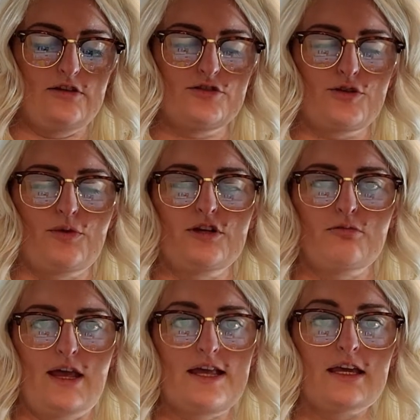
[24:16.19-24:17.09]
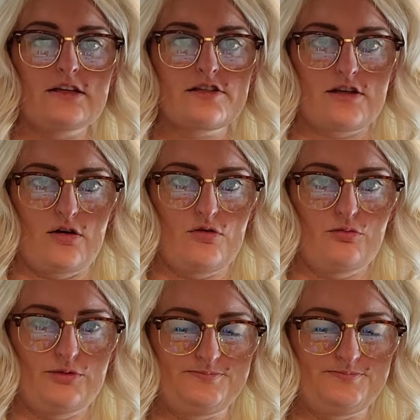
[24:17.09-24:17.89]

when you're making soap,